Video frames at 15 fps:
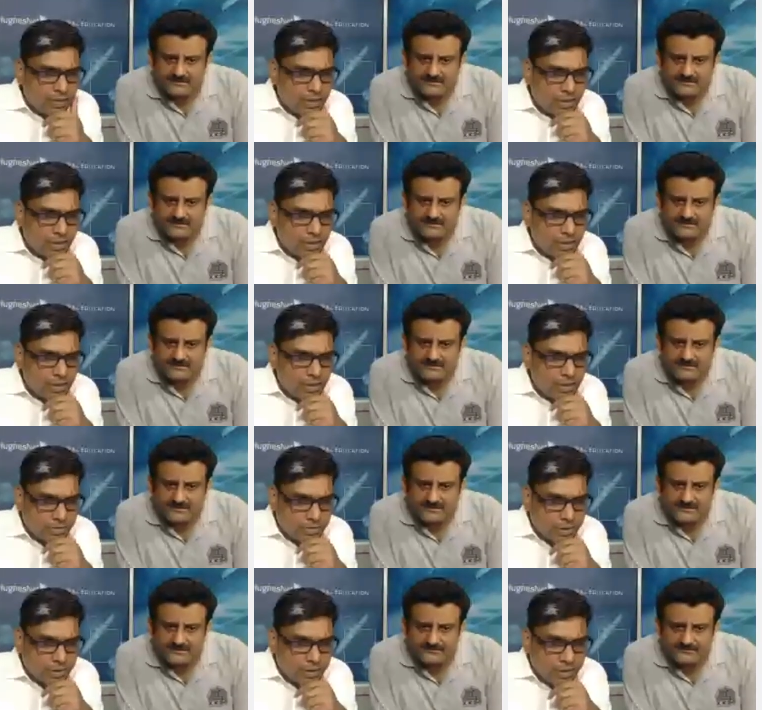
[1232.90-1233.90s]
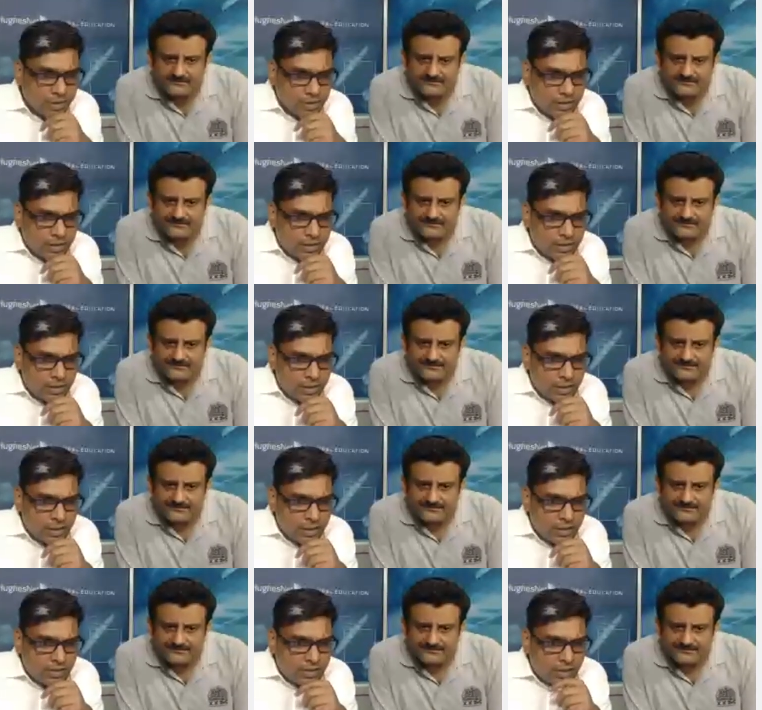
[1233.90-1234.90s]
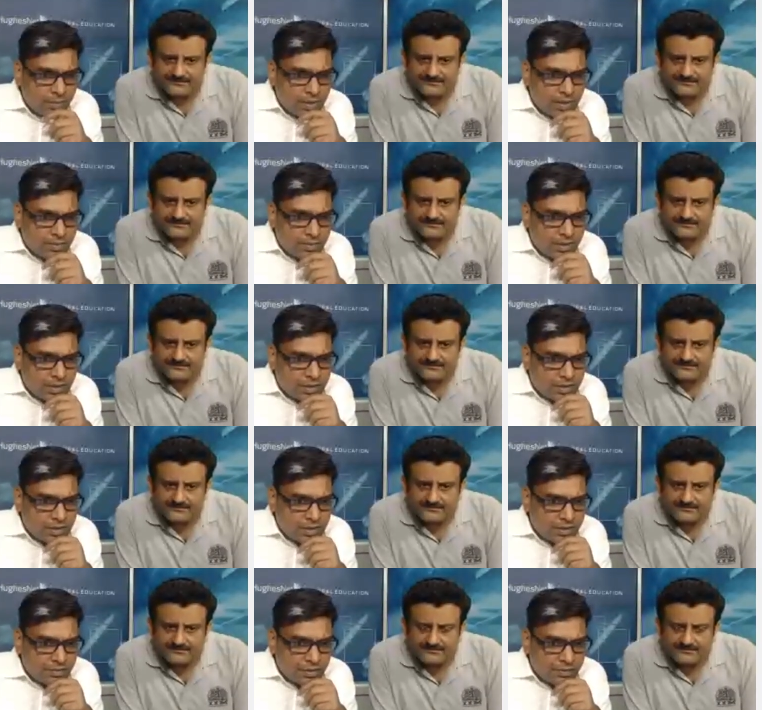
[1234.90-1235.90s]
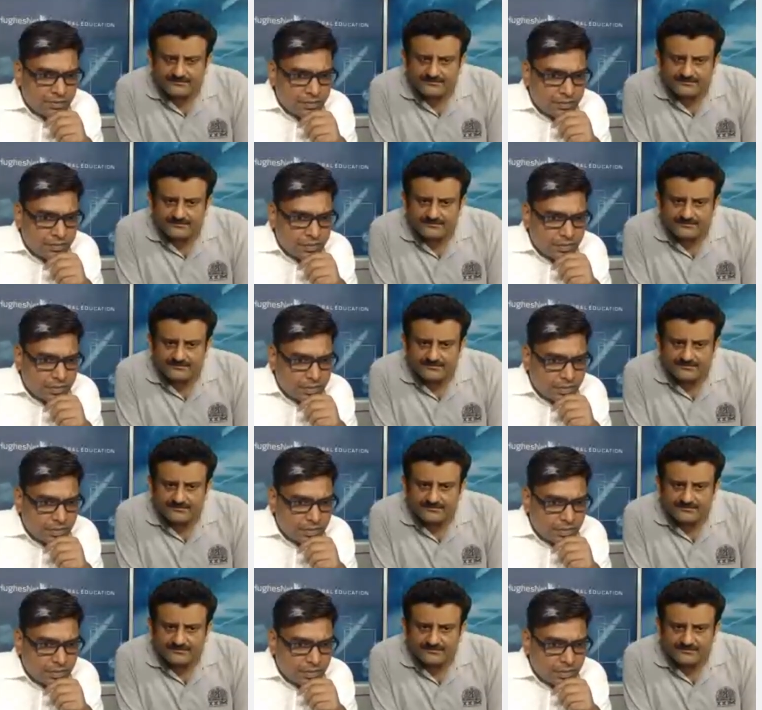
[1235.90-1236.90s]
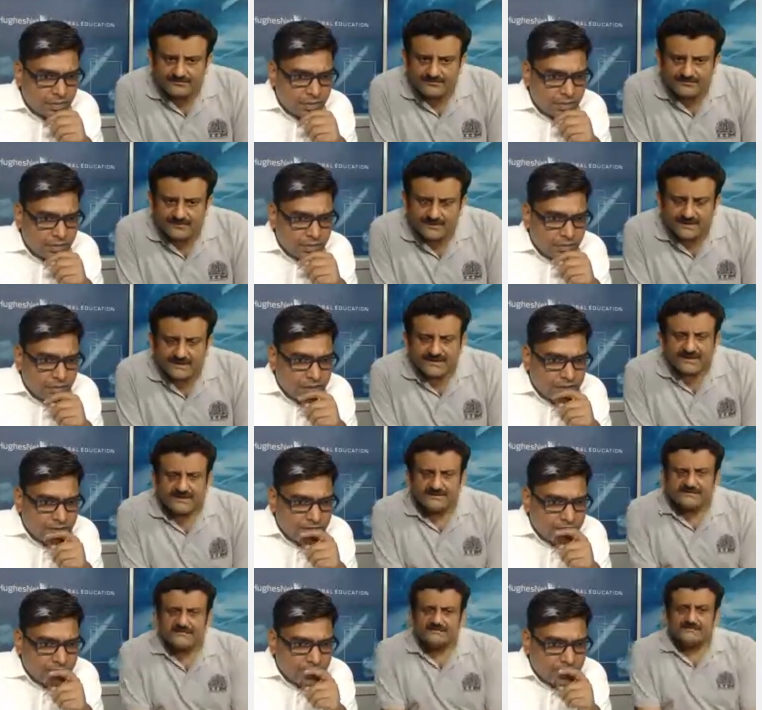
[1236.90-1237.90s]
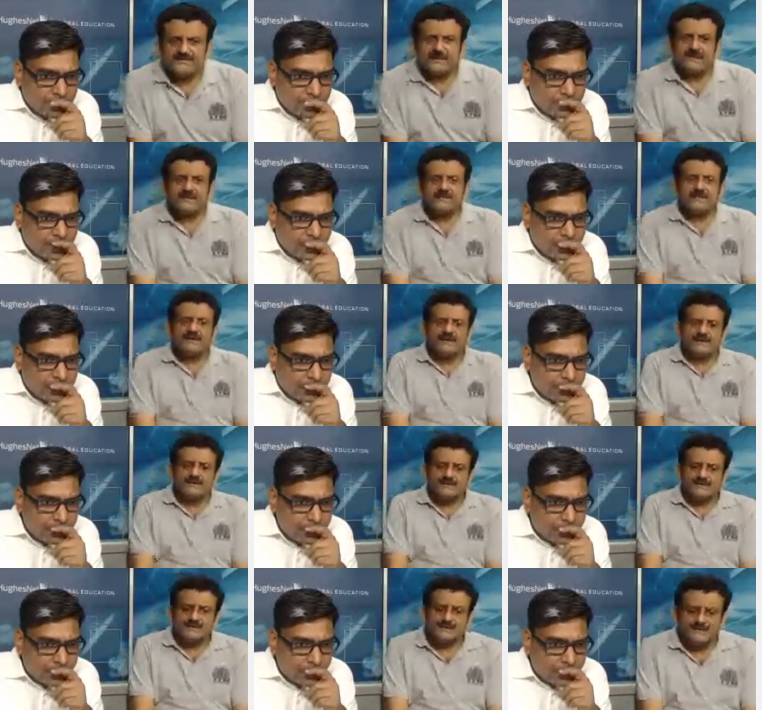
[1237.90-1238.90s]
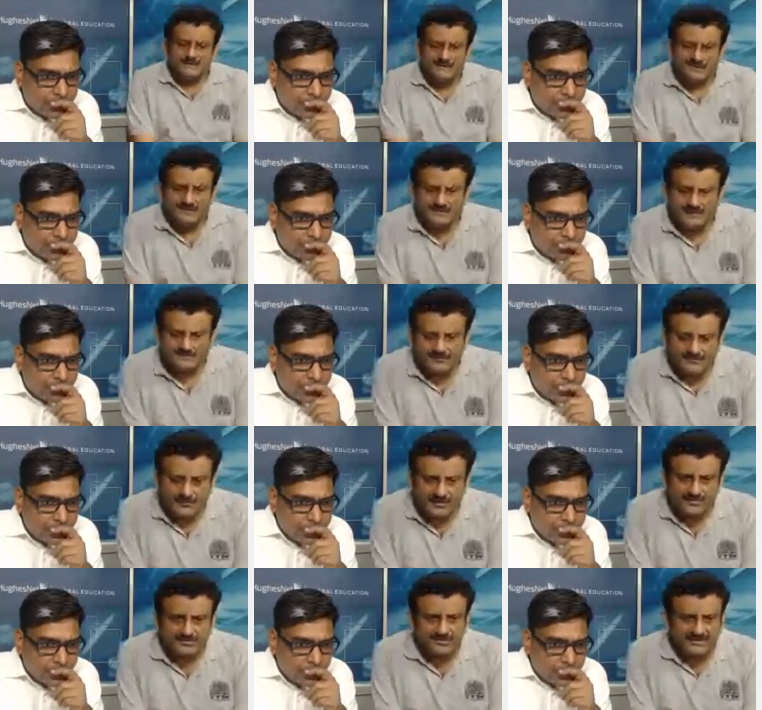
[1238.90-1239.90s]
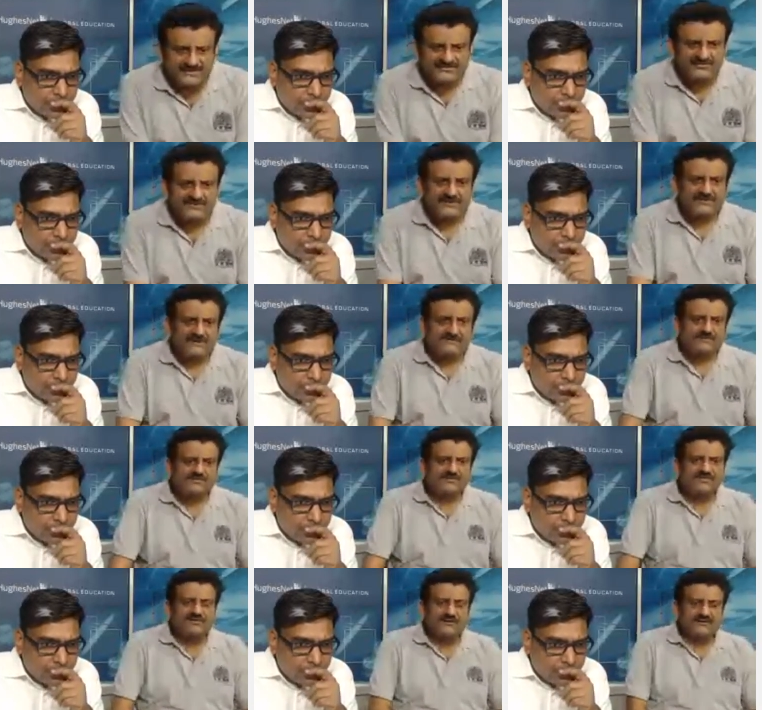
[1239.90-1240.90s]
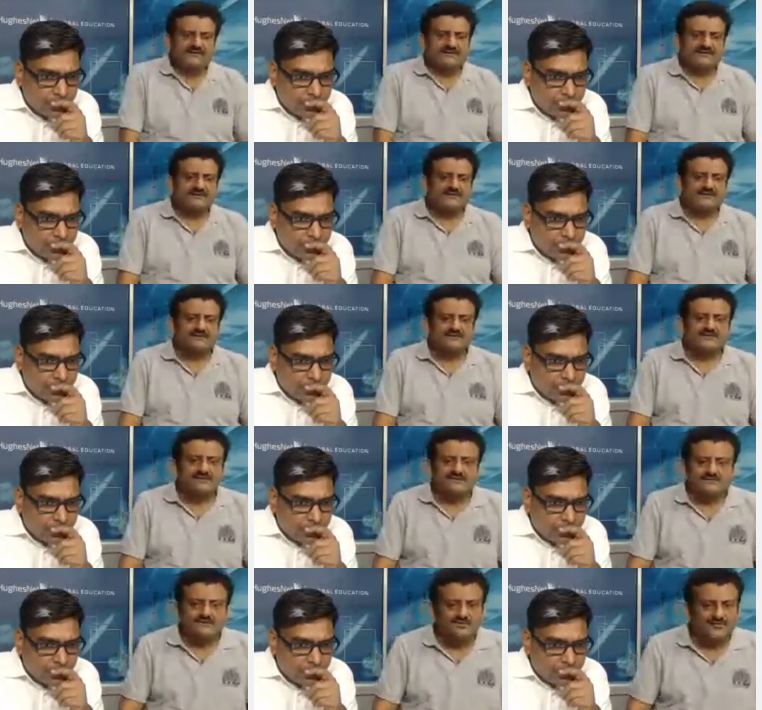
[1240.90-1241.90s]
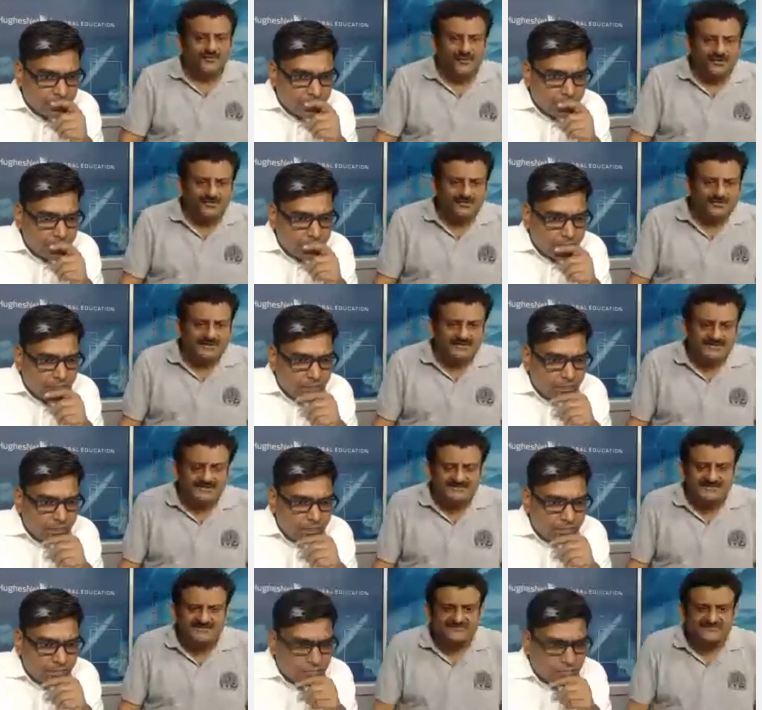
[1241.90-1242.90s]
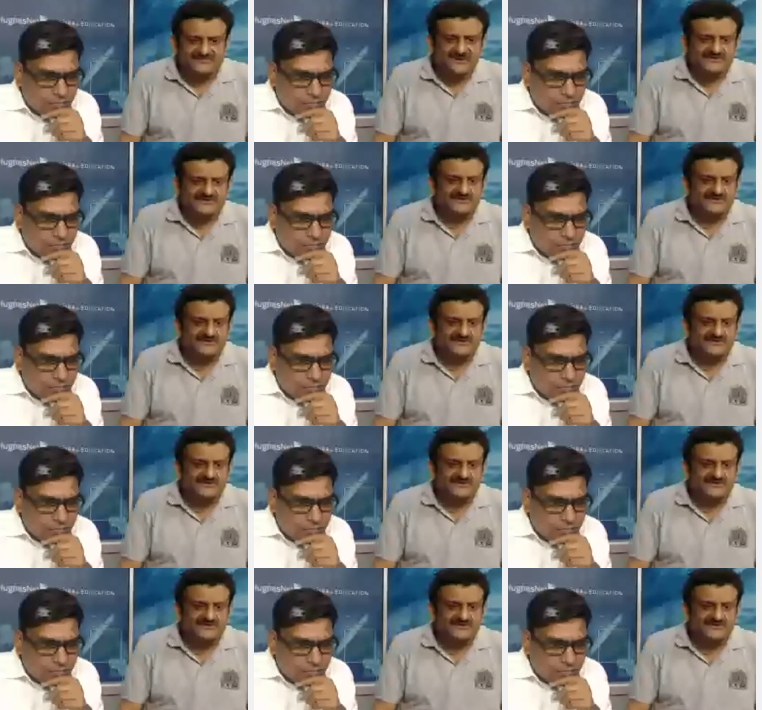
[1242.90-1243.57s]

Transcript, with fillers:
Speaker 1: Satyala, is there any additional placement assistance? We have answered
Speaker 2: this query. Yes, for placement, I would say there's no formal assistance by the